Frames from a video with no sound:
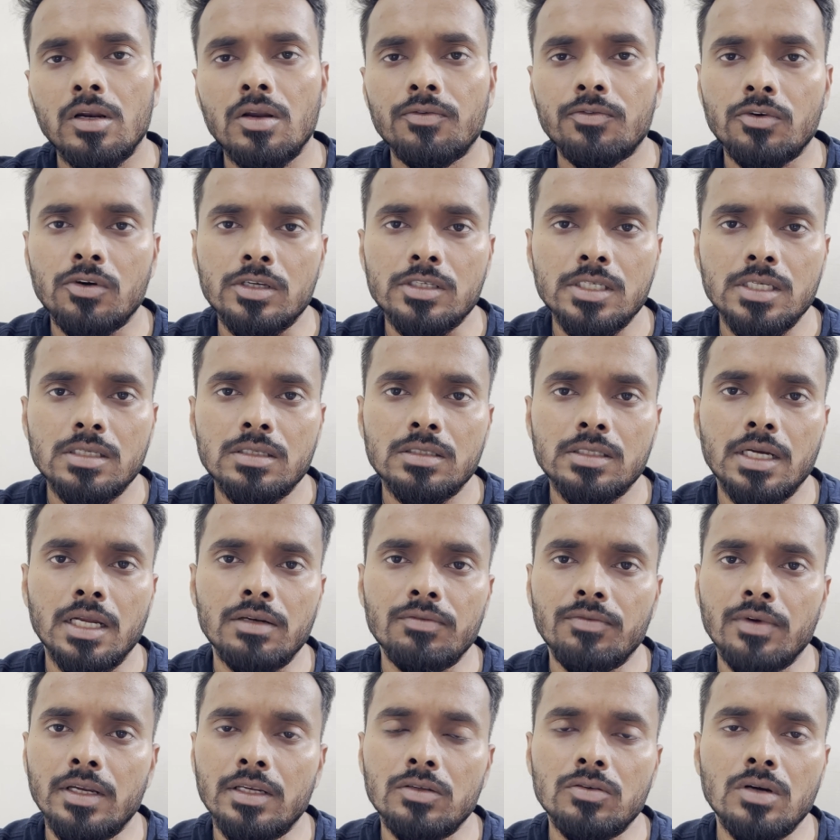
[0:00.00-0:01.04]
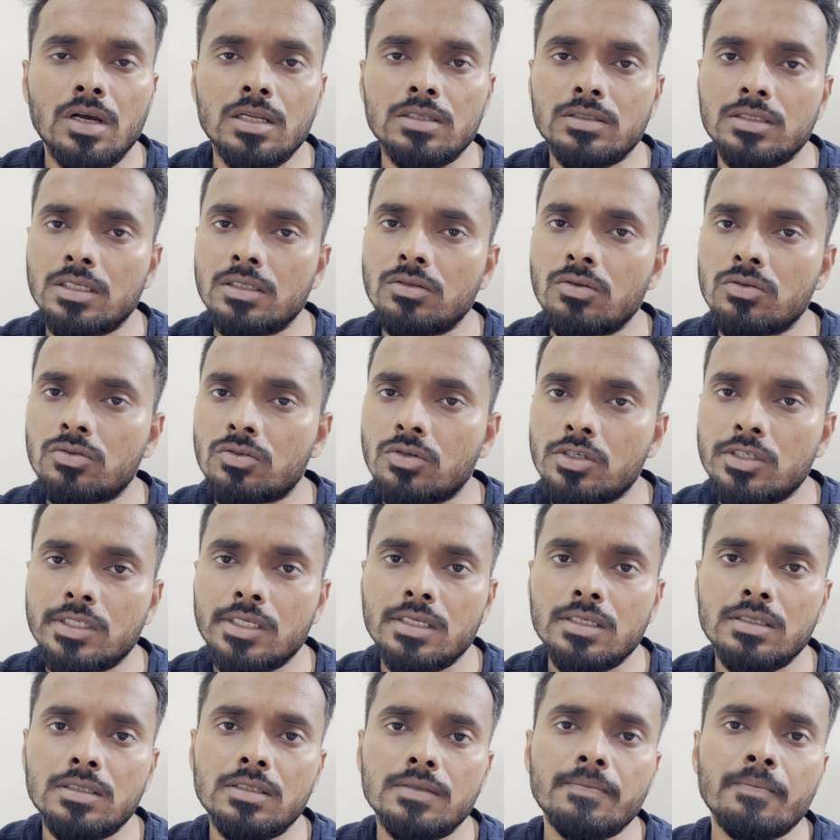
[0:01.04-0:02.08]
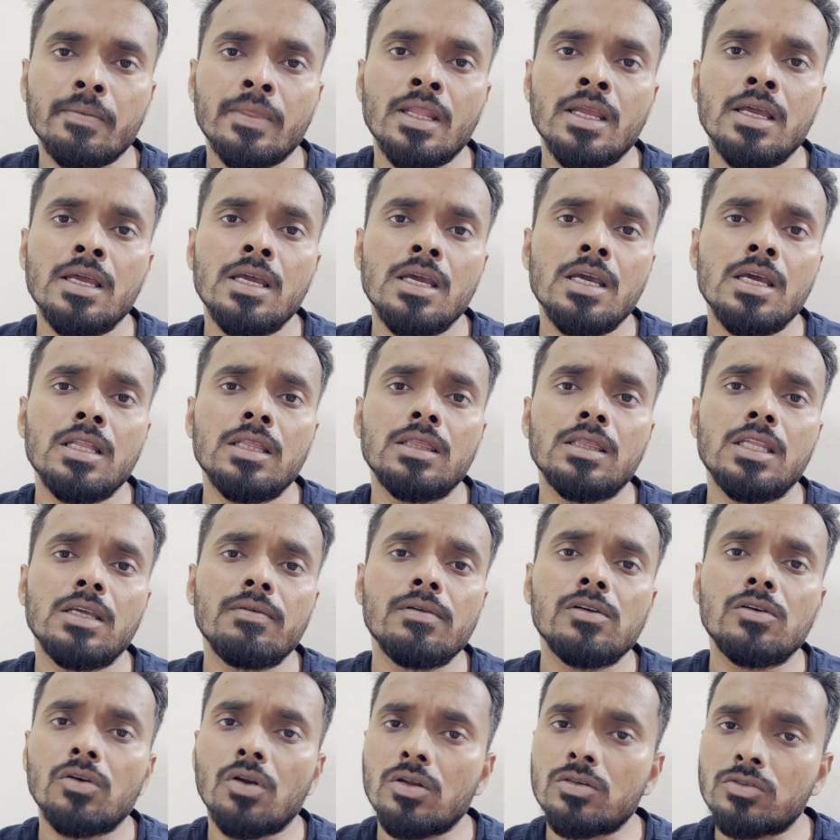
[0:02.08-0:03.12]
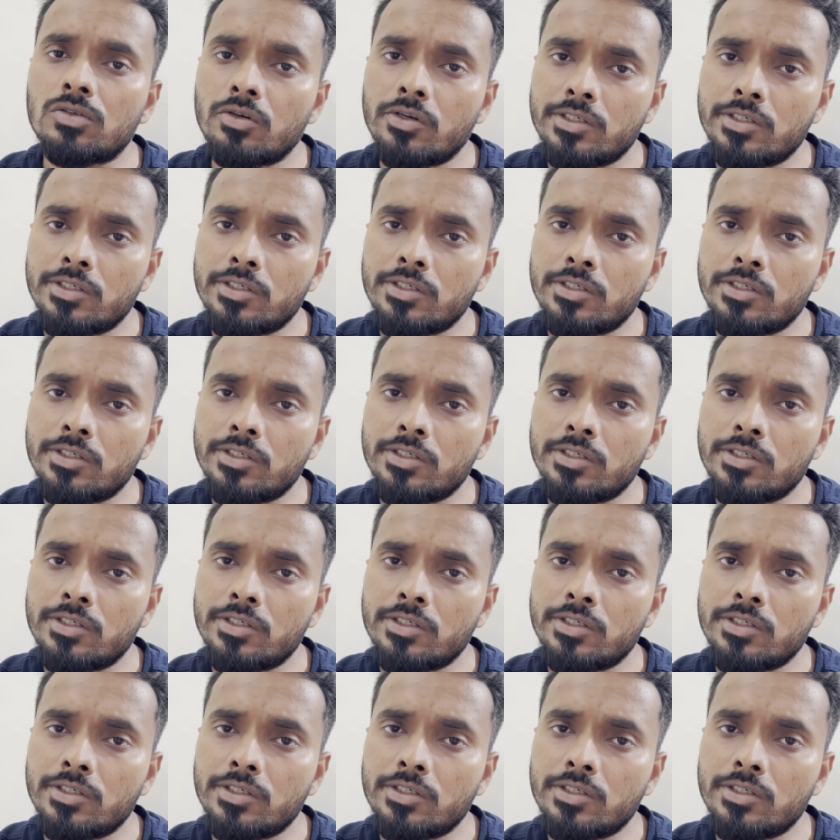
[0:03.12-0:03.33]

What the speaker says: of questions, and when you answer those questions, they will cross